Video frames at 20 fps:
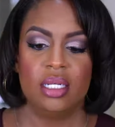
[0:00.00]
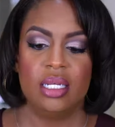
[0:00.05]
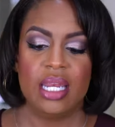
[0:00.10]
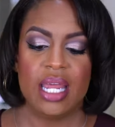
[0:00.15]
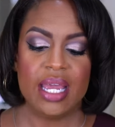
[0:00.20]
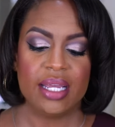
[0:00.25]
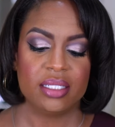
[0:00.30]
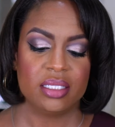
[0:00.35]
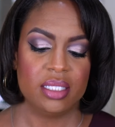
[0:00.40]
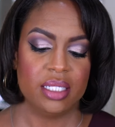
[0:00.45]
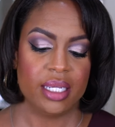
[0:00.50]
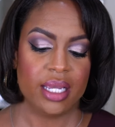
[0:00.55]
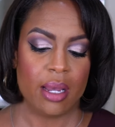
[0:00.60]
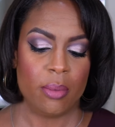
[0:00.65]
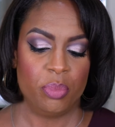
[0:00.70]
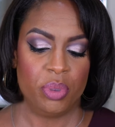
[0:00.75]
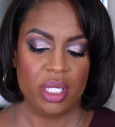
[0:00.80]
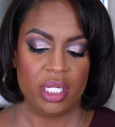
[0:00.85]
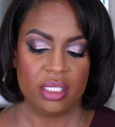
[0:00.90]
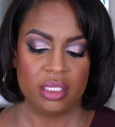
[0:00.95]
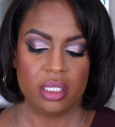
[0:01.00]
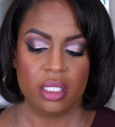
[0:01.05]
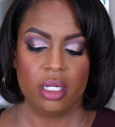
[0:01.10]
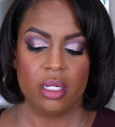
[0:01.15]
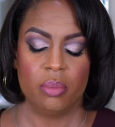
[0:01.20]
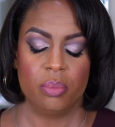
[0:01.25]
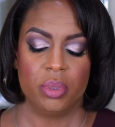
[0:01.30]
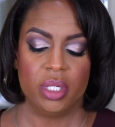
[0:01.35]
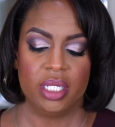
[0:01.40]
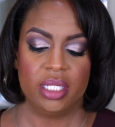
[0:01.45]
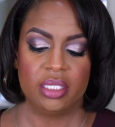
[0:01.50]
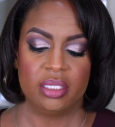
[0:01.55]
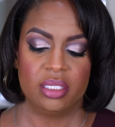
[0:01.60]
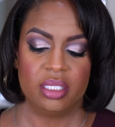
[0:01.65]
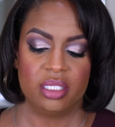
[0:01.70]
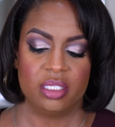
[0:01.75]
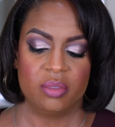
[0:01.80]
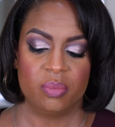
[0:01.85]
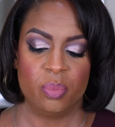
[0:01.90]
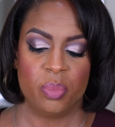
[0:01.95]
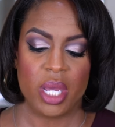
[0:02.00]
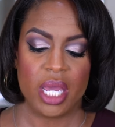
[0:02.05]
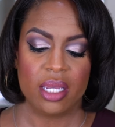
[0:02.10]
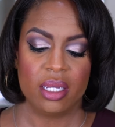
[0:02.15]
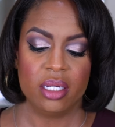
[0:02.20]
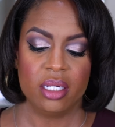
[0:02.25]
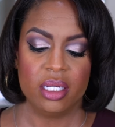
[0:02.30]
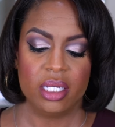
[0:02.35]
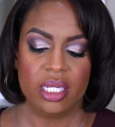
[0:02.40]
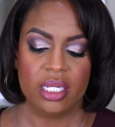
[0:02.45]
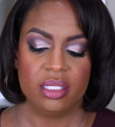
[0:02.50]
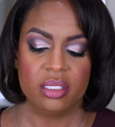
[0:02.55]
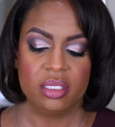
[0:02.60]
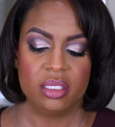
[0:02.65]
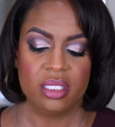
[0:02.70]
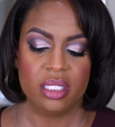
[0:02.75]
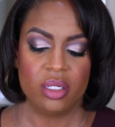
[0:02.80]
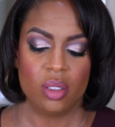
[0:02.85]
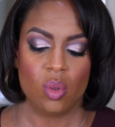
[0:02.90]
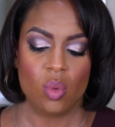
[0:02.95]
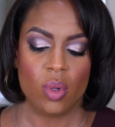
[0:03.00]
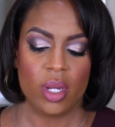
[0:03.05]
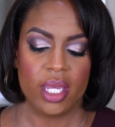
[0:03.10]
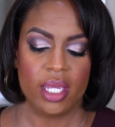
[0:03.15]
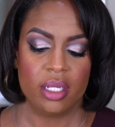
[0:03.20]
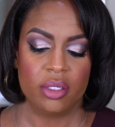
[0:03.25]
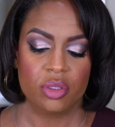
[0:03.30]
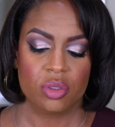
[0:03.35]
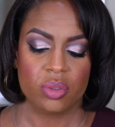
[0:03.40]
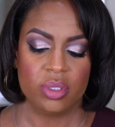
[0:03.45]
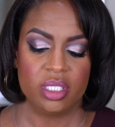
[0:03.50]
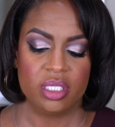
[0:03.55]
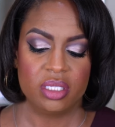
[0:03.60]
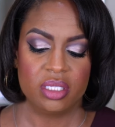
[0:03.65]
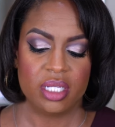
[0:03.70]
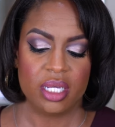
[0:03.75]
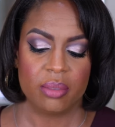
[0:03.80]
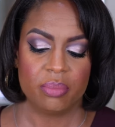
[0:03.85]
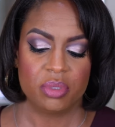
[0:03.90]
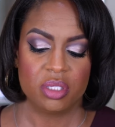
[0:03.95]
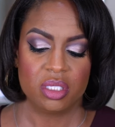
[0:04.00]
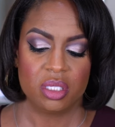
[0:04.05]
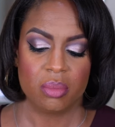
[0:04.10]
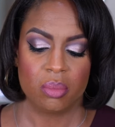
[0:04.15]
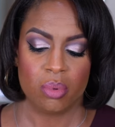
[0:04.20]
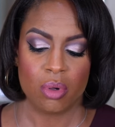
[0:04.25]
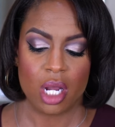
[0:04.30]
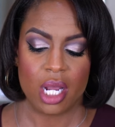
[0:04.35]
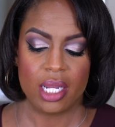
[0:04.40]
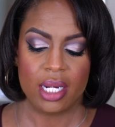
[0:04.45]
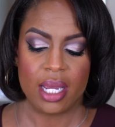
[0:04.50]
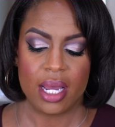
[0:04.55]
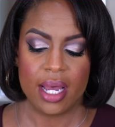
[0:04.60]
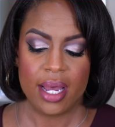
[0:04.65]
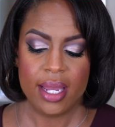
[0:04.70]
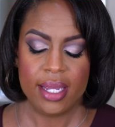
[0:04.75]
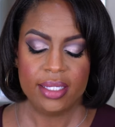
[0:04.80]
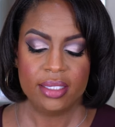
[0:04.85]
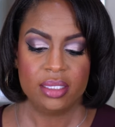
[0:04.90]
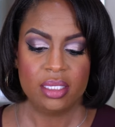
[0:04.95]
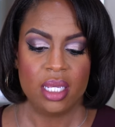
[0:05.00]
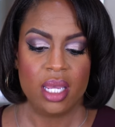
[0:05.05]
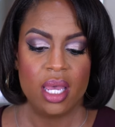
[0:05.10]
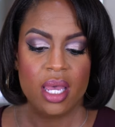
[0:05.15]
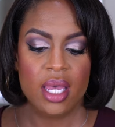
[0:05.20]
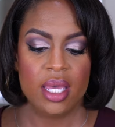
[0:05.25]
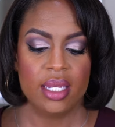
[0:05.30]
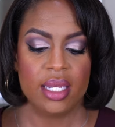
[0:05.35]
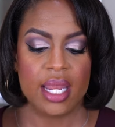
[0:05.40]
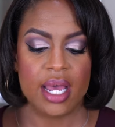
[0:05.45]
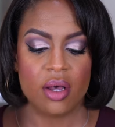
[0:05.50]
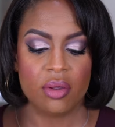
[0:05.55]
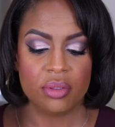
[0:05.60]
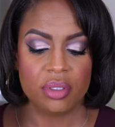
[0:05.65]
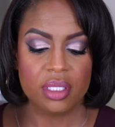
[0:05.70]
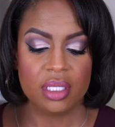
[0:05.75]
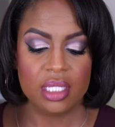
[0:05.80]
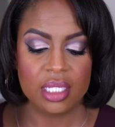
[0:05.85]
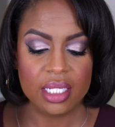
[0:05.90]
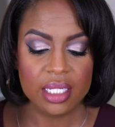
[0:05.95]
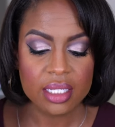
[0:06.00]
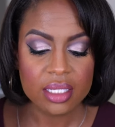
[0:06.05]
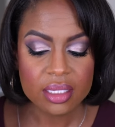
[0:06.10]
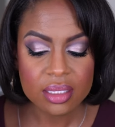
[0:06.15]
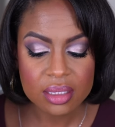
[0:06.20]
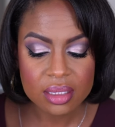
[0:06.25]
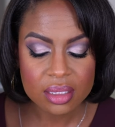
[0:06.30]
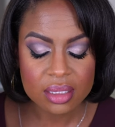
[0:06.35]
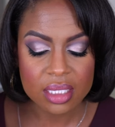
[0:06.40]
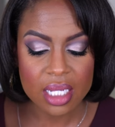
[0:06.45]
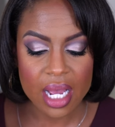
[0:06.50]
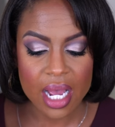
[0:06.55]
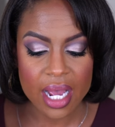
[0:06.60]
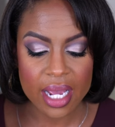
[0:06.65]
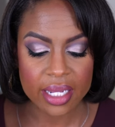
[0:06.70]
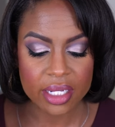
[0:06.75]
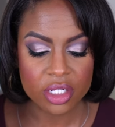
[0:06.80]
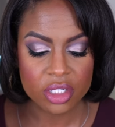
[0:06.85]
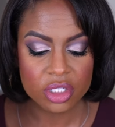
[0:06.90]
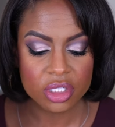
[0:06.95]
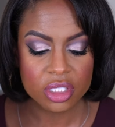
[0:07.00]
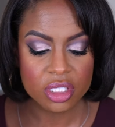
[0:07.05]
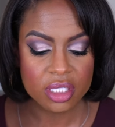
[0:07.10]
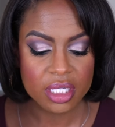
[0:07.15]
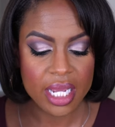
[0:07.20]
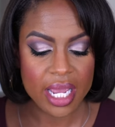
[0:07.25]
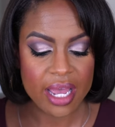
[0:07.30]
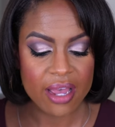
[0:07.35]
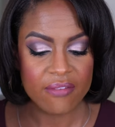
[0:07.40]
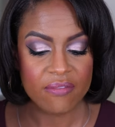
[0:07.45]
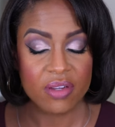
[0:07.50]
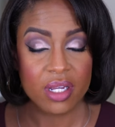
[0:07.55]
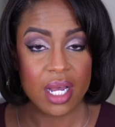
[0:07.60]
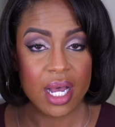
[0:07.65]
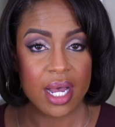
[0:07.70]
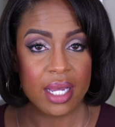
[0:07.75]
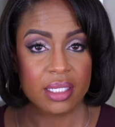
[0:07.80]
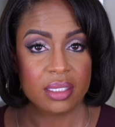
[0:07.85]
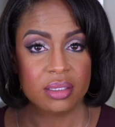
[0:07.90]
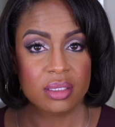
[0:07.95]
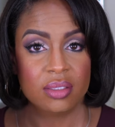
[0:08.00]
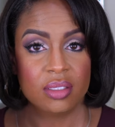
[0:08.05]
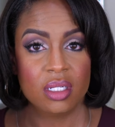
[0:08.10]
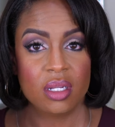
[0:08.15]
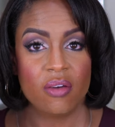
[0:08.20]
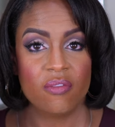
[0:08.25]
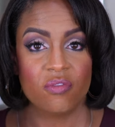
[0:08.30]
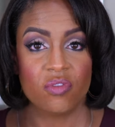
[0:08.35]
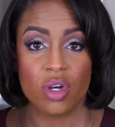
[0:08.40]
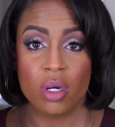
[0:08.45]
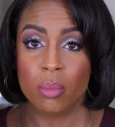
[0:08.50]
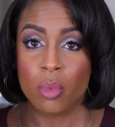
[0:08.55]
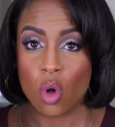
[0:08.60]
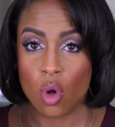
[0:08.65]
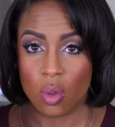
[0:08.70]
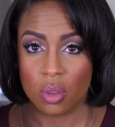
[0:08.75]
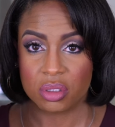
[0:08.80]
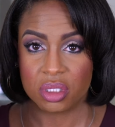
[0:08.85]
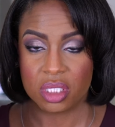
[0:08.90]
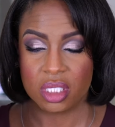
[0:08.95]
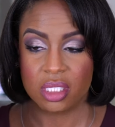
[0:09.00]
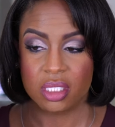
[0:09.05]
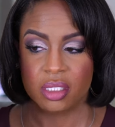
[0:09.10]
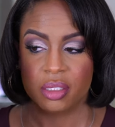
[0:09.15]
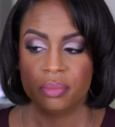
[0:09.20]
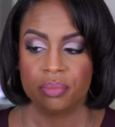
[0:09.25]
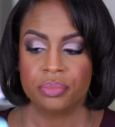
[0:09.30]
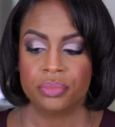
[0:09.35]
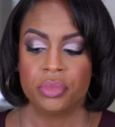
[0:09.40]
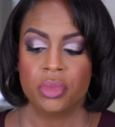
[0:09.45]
next thing I picked up is this Becca Instant Awake Three Steps to Bright Eyes. Now this I could have gotten from Ulta,